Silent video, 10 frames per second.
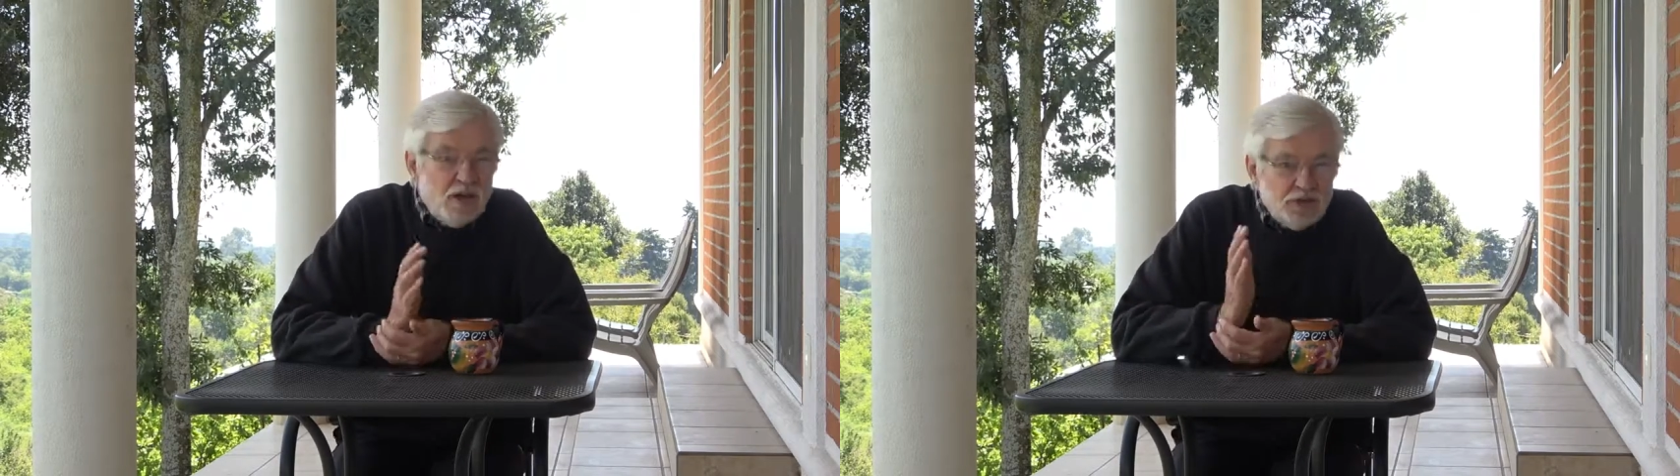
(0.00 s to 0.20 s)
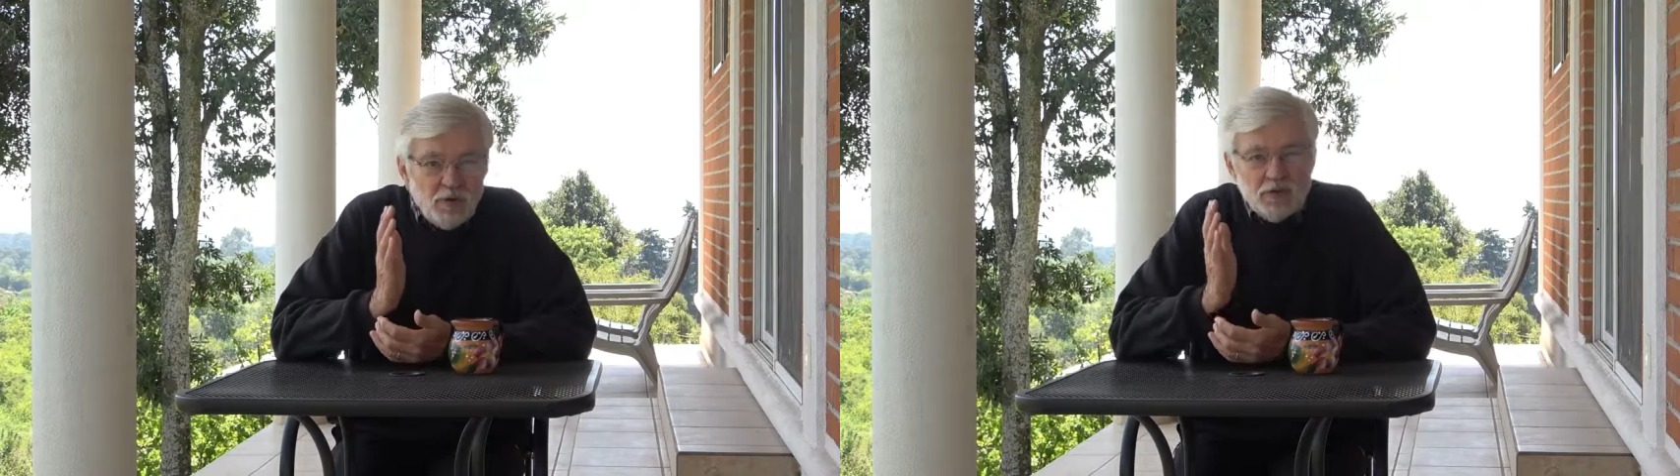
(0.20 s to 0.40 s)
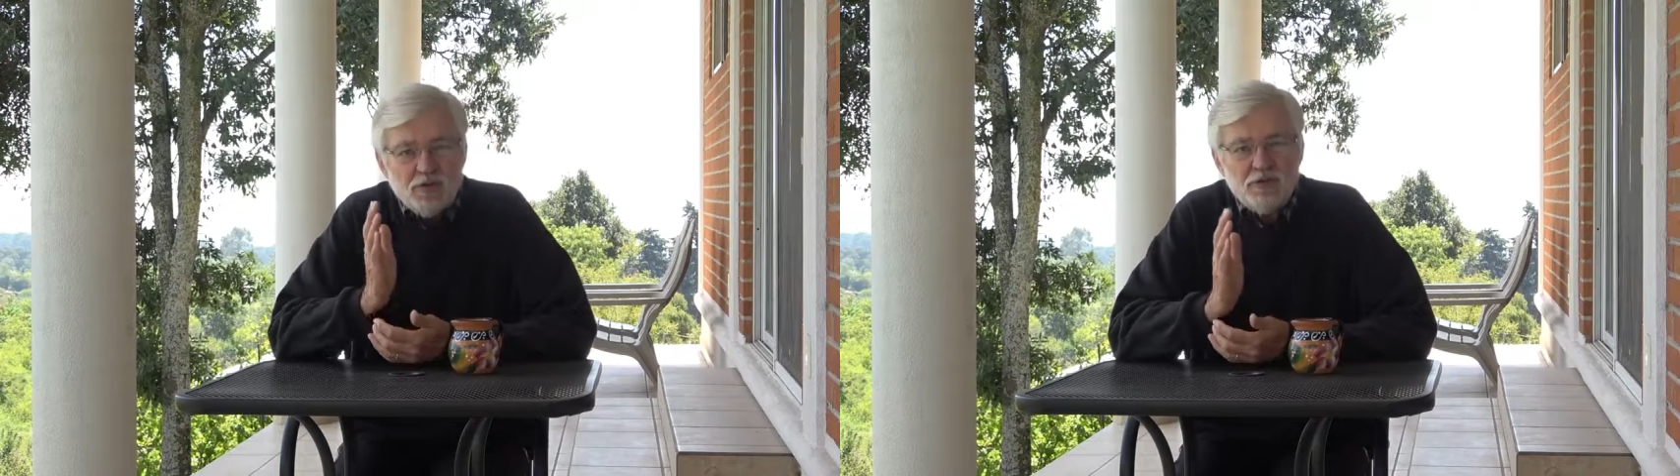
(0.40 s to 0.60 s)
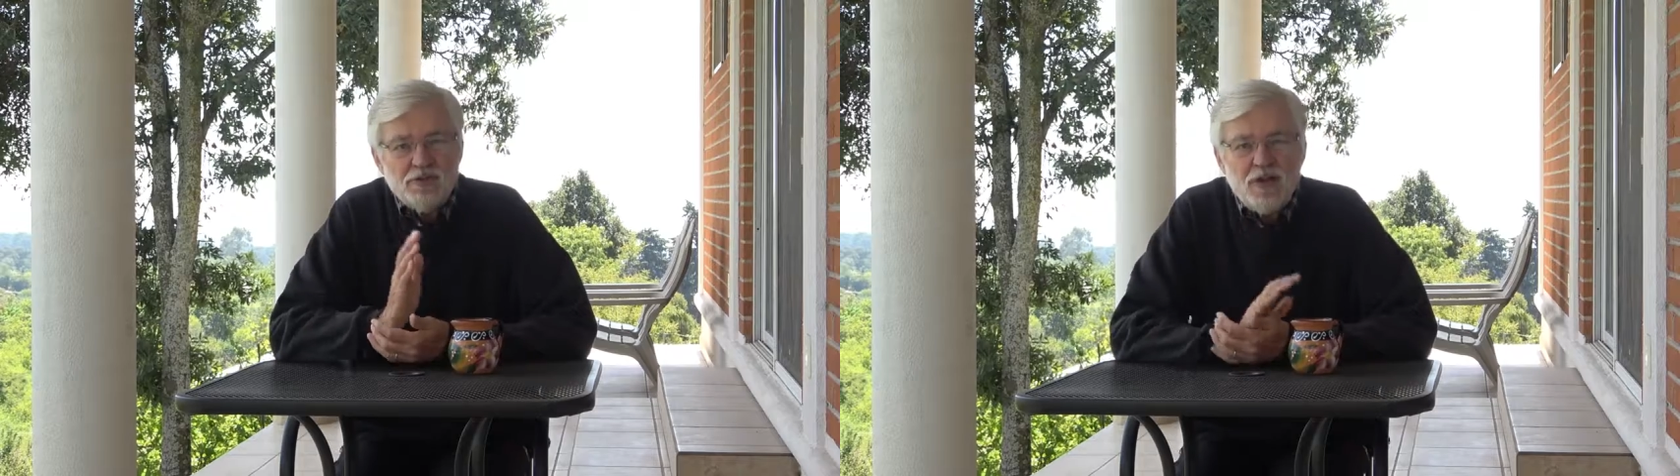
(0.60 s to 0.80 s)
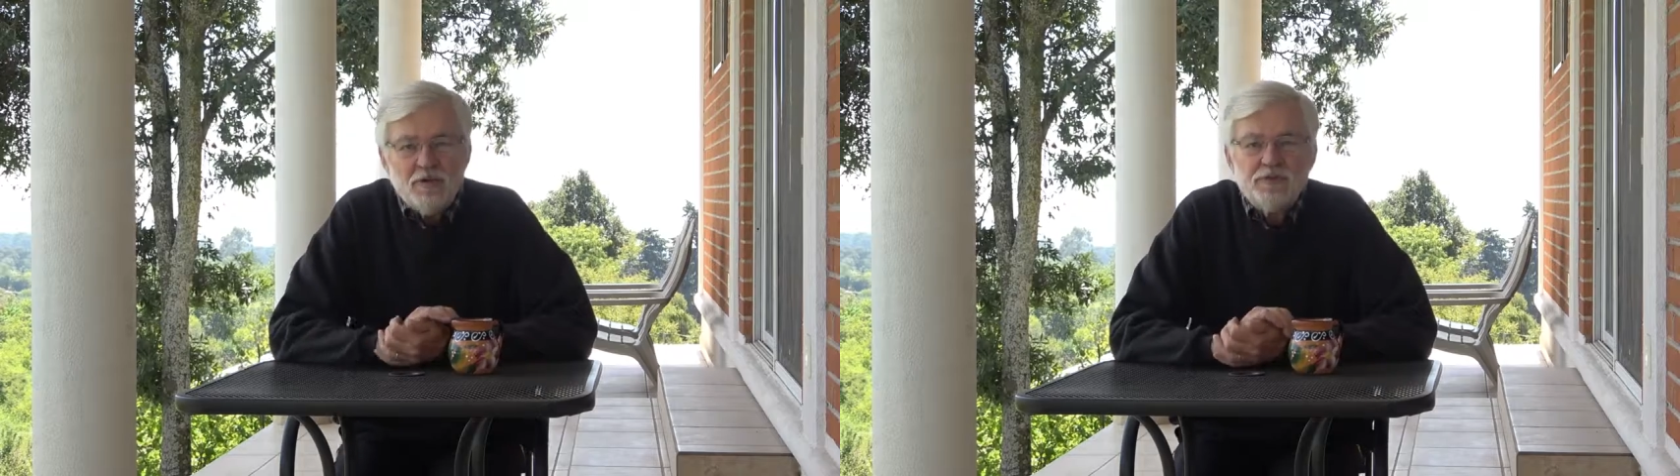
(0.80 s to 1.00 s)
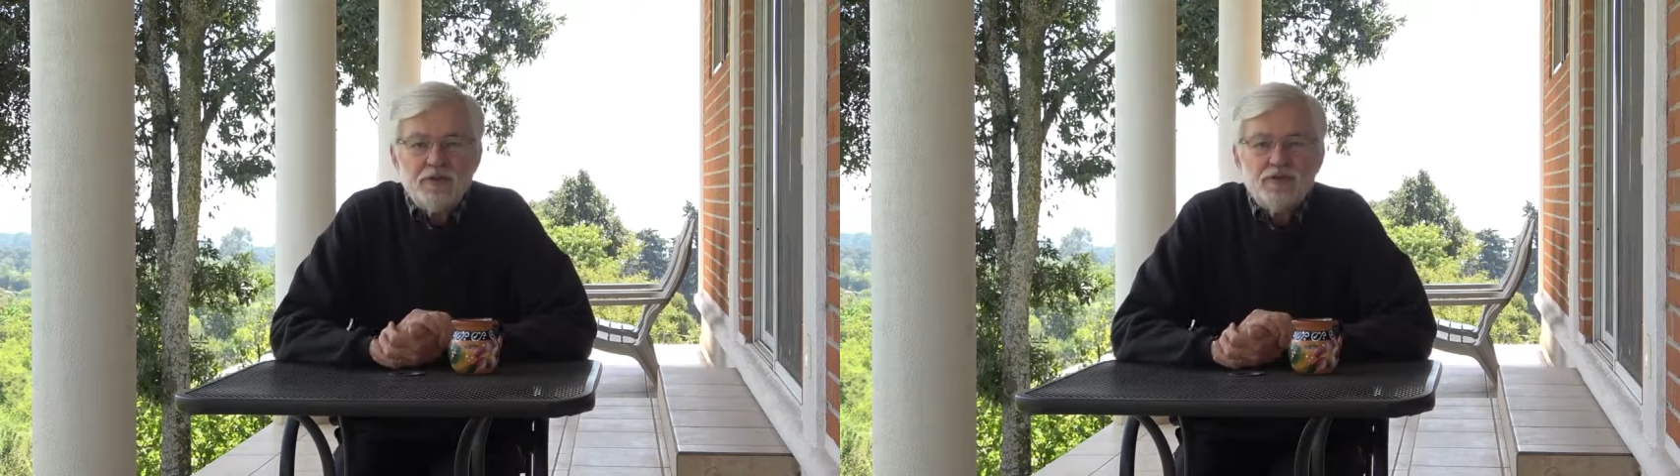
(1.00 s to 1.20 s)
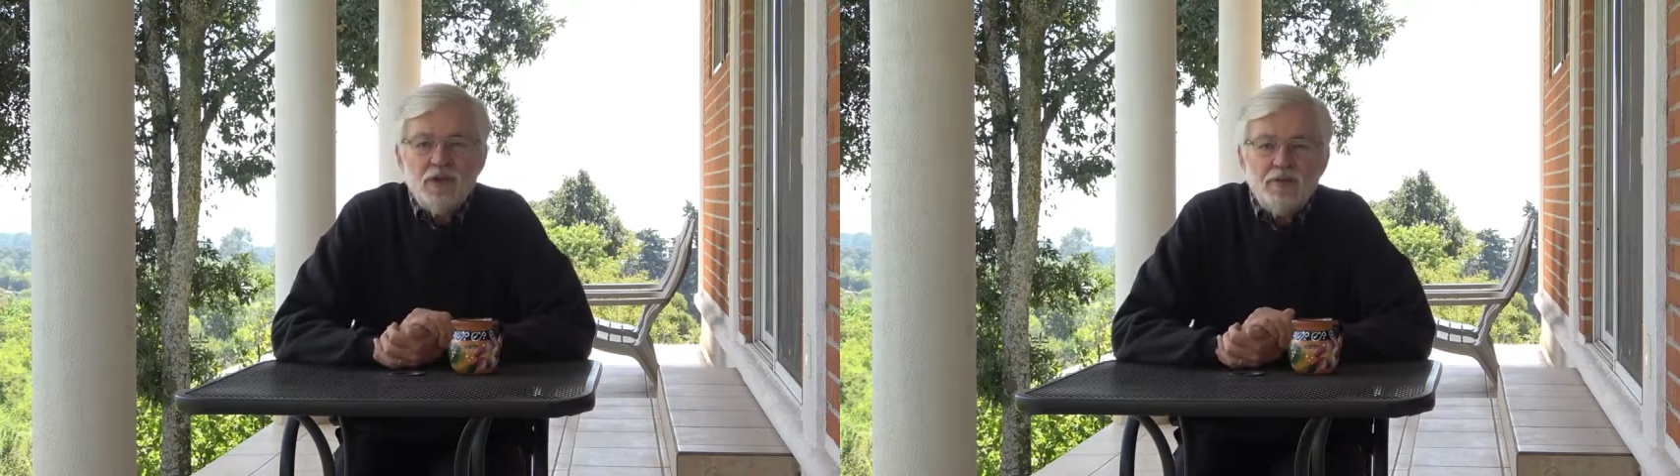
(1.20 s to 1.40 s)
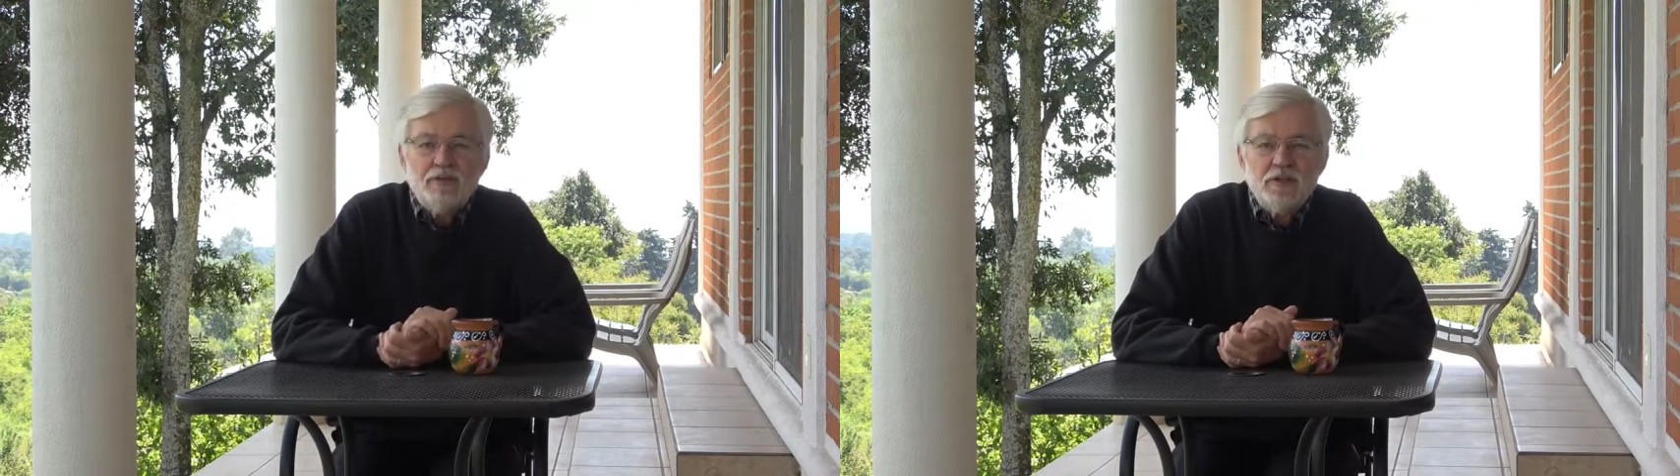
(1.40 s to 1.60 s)
So it turns out the
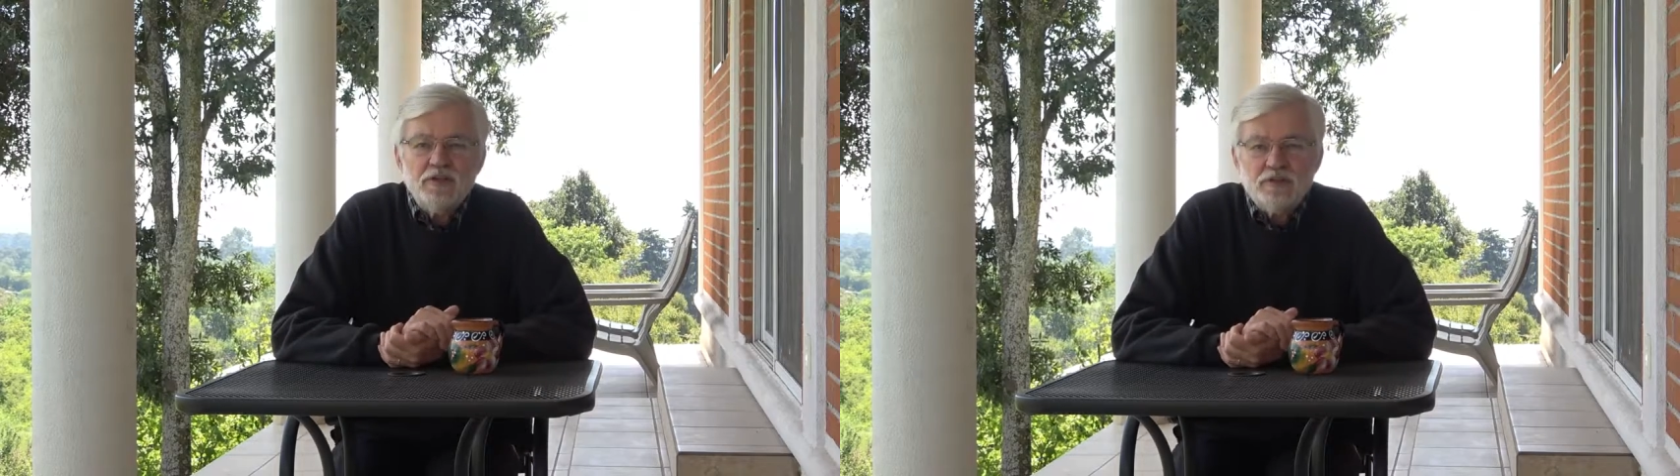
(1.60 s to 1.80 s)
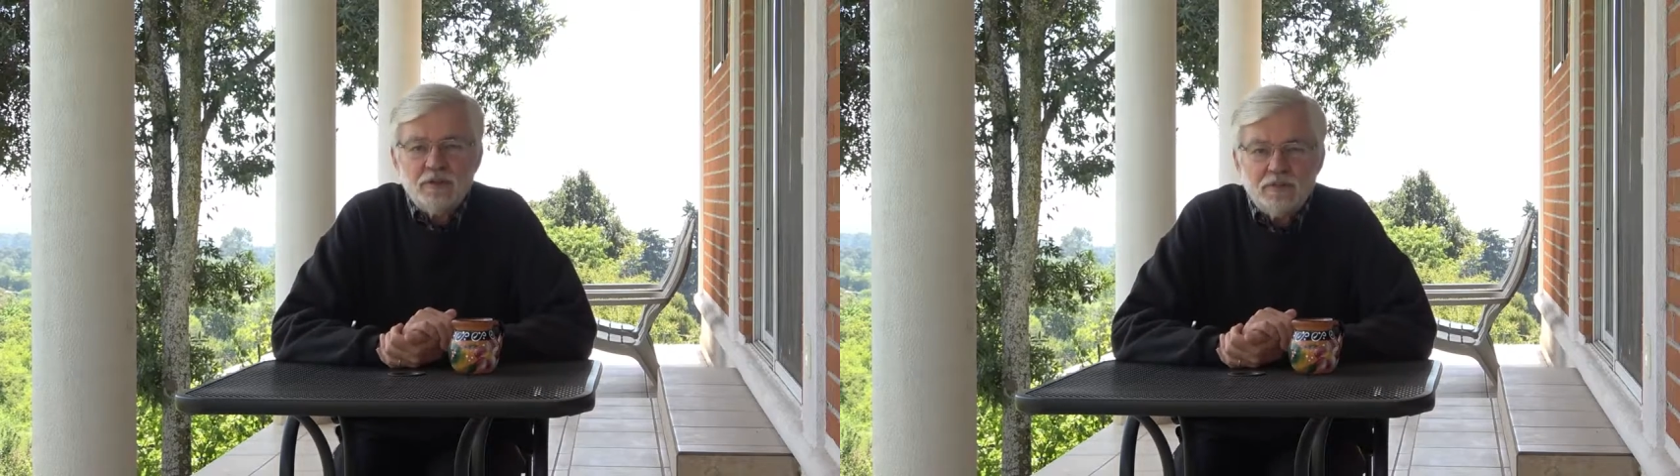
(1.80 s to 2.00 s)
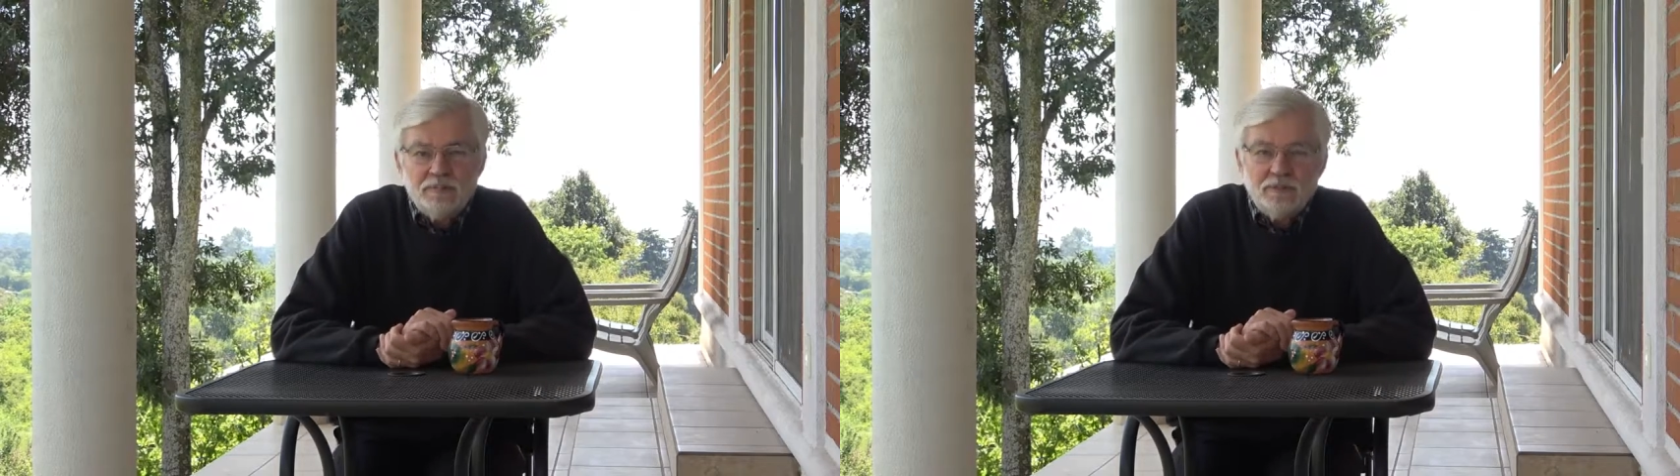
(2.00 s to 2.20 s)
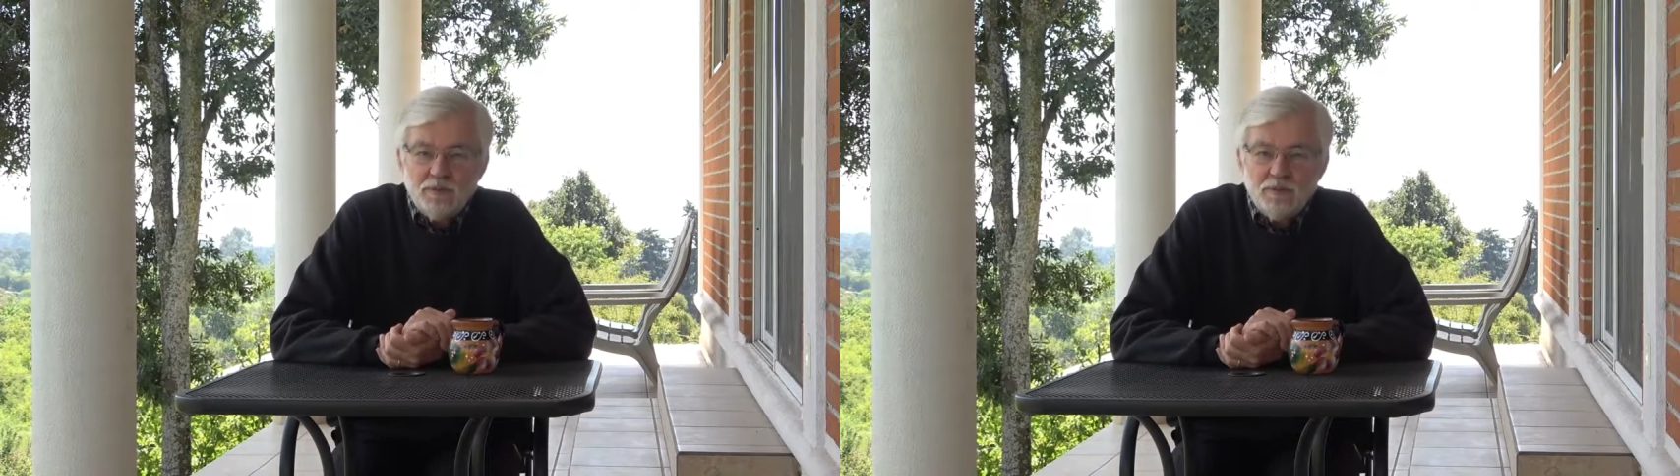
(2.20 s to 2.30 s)
selfie is a